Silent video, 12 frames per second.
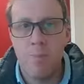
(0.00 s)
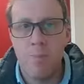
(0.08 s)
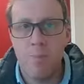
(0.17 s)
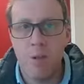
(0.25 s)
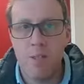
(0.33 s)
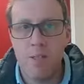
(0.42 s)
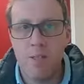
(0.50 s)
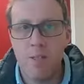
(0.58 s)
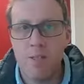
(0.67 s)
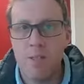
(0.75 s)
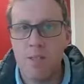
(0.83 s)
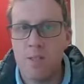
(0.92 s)
Brothers
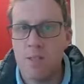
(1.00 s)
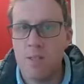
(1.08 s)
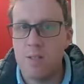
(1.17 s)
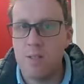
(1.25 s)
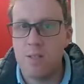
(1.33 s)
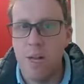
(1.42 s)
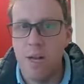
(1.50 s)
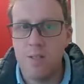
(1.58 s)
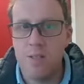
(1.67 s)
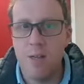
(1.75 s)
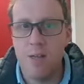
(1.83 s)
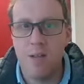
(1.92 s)
and sisters, as
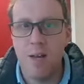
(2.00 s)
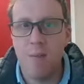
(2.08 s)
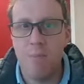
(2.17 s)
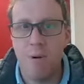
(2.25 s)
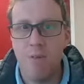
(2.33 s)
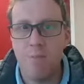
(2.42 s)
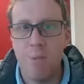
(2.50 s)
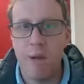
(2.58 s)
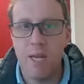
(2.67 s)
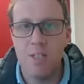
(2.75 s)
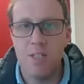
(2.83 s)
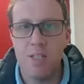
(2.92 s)
an example of
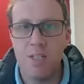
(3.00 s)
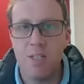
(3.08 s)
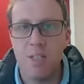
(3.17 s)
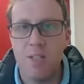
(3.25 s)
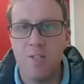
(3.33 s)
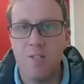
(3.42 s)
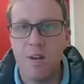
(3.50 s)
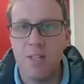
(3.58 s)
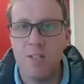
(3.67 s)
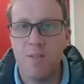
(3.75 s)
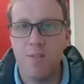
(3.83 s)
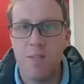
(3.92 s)
patience in the
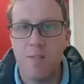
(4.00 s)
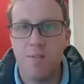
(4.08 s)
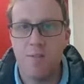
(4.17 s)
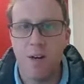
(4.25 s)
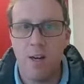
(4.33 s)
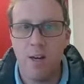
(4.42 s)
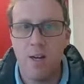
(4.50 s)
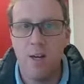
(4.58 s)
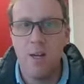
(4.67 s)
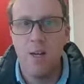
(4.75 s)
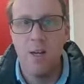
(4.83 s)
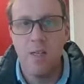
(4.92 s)
face of suffering,
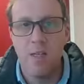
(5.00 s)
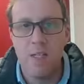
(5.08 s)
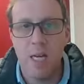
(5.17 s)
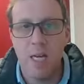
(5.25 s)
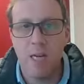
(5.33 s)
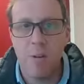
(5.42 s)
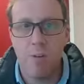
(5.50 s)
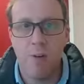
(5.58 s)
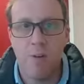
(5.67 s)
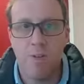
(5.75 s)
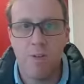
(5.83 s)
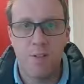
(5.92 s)
take the
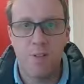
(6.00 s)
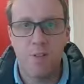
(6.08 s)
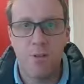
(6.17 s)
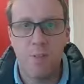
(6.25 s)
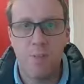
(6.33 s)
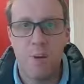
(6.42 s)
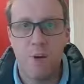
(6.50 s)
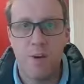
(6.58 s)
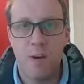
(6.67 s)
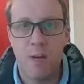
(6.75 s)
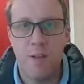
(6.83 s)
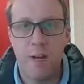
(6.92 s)
prophets who
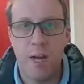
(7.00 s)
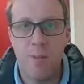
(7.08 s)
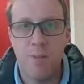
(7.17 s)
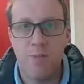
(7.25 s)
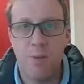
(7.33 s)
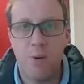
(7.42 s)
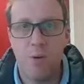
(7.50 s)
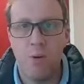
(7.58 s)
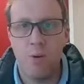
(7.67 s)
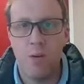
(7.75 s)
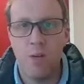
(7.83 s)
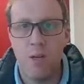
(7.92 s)
spoke in the name of the
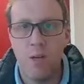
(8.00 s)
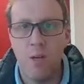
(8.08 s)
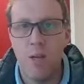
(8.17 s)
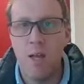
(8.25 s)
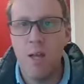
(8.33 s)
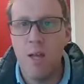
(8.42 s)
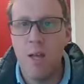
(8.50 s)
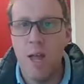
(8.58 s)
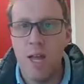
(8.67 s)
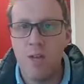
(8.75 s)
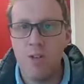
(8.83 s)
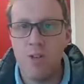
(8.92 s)
Lord.
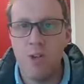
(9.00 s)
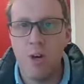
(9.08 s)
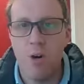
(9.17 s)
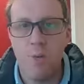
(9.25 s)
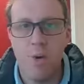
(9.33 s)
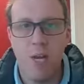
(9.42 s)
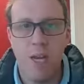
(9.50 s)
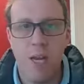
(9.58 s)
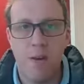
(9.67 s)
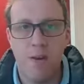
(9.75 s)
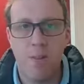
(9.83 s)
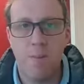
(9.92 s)
As you know, we
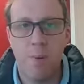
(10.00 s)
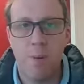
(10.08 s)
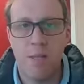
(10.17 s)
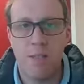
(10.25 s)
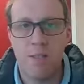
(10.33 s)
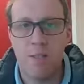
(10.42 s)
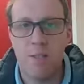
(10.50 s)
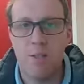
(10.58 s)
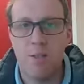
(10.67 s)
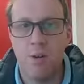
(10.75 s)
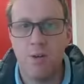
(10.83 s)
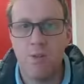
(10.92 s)
count as blessed
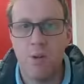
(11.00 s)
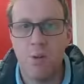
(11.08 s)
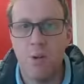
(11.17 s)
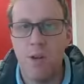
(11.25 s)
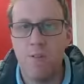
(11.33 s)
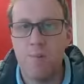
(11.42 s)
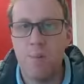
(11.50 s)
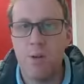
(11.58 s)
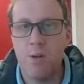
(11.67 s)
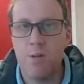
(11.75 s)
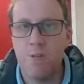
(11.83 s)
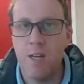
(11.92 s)
those who have
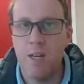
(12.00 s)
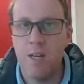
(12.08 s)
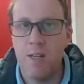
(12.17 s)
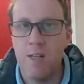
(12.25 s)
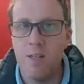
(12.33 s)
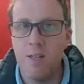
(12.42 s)
persevered.